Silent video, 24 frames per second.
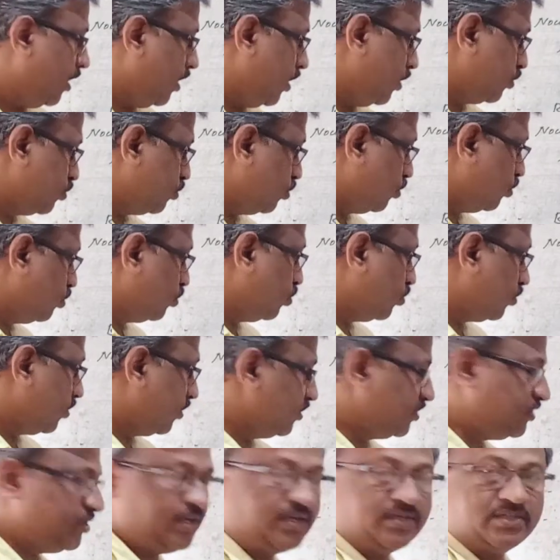So total
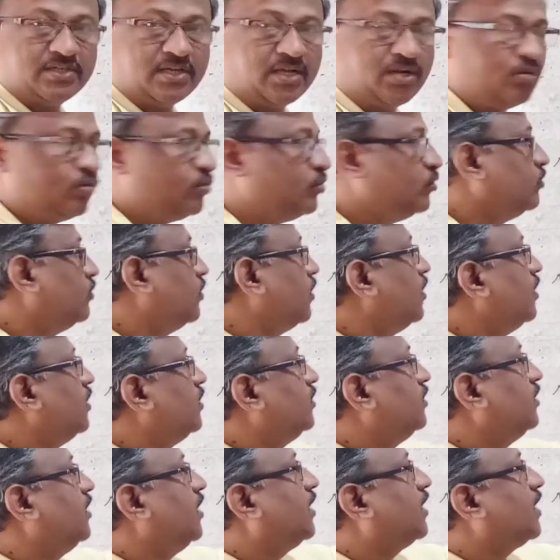shares are known,
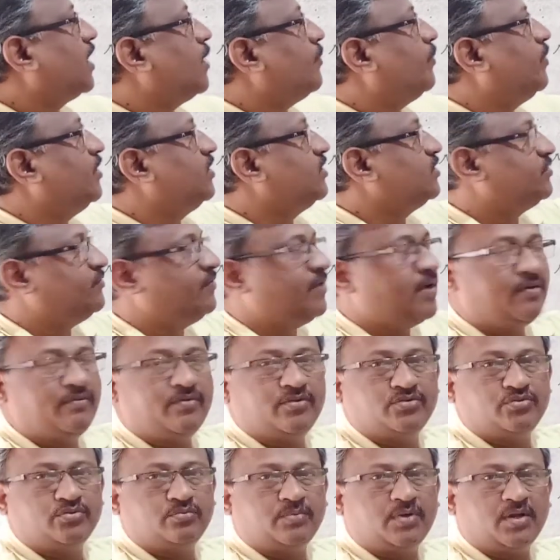their capitals we have
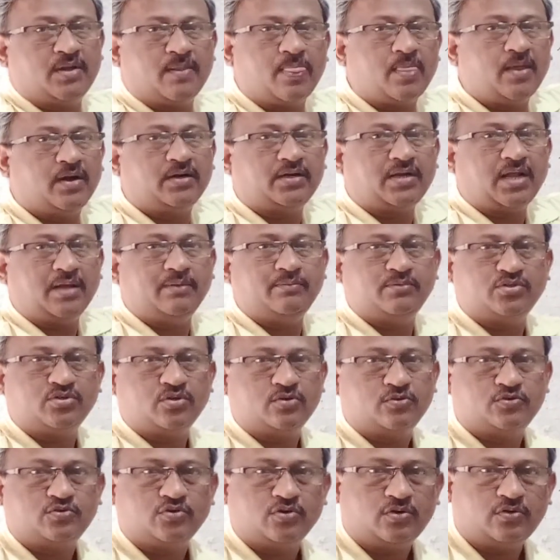assumed, time is
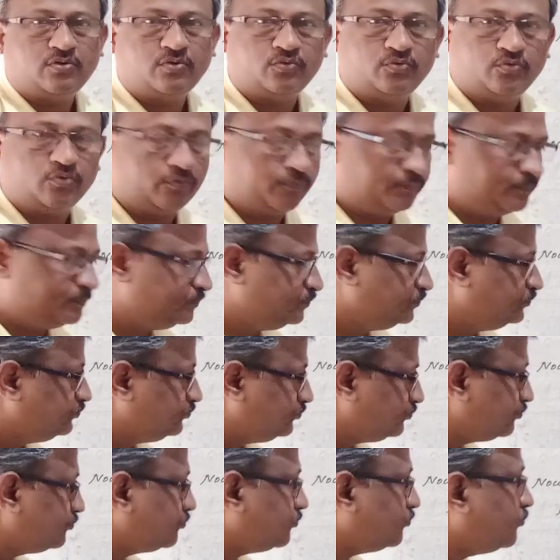also known.
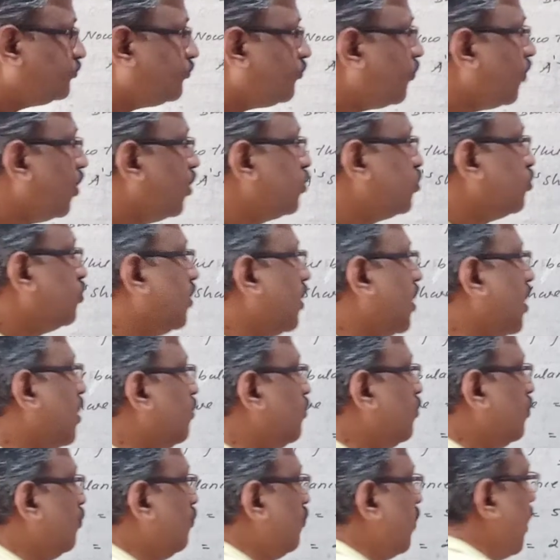So
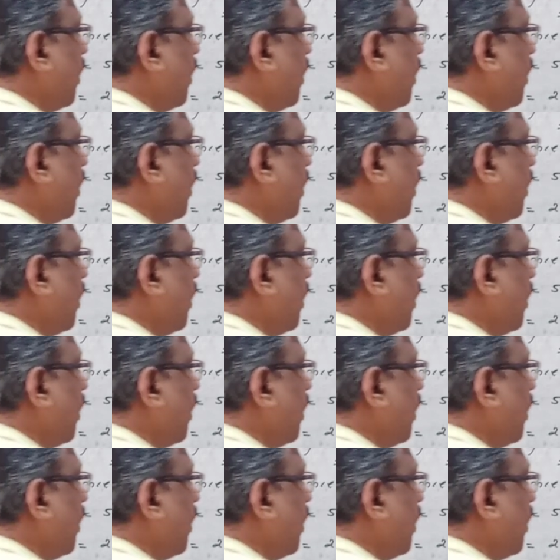now what